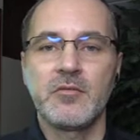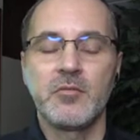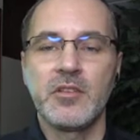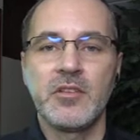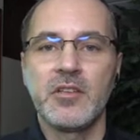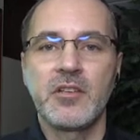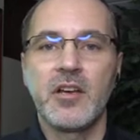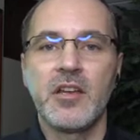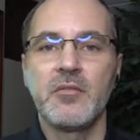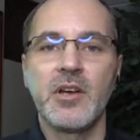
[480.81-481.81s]
really
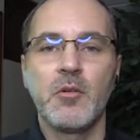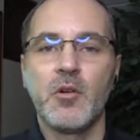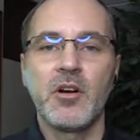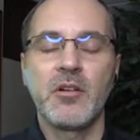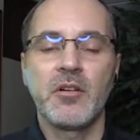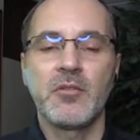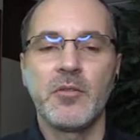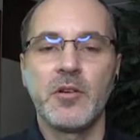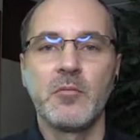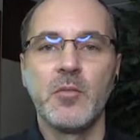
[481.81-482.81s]
kind of how our
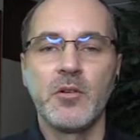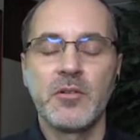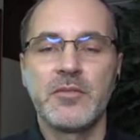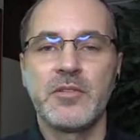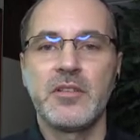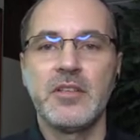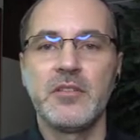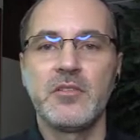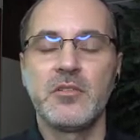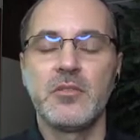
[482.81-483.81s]
offering morphed
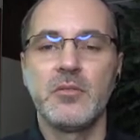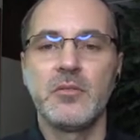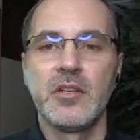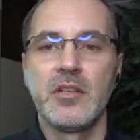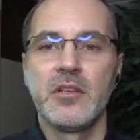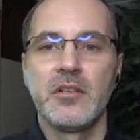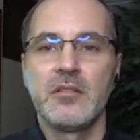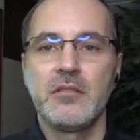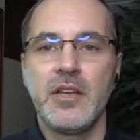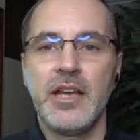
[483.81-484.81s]
into
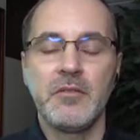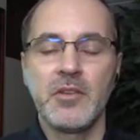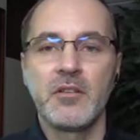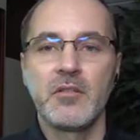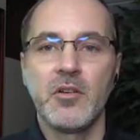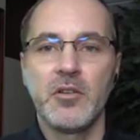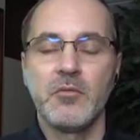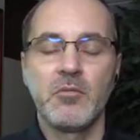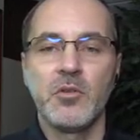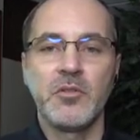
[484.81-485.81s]
having all
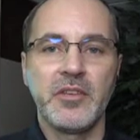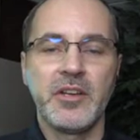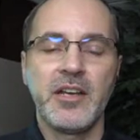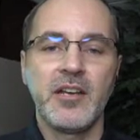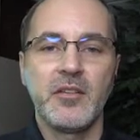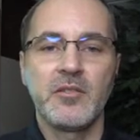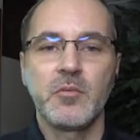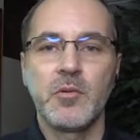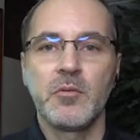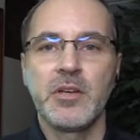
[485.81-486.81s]
the roles it has,
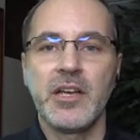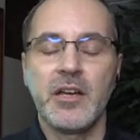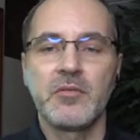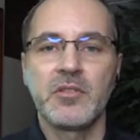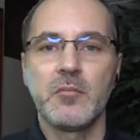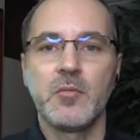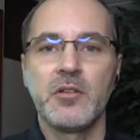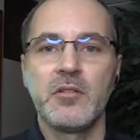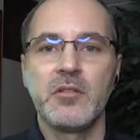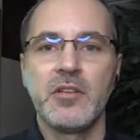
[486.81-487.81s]
where we have
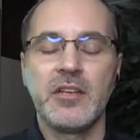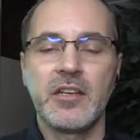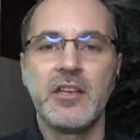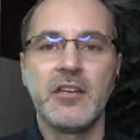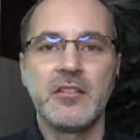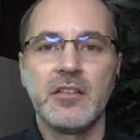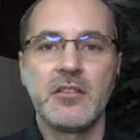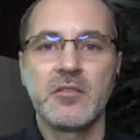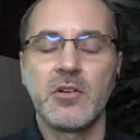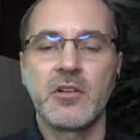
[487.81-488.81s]
someone dedicated to
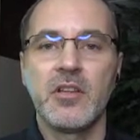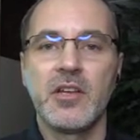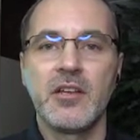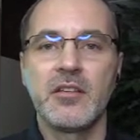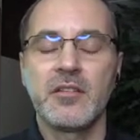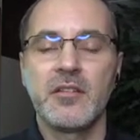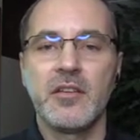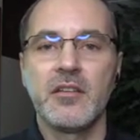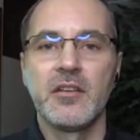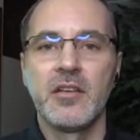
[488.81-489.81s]
each of our clients that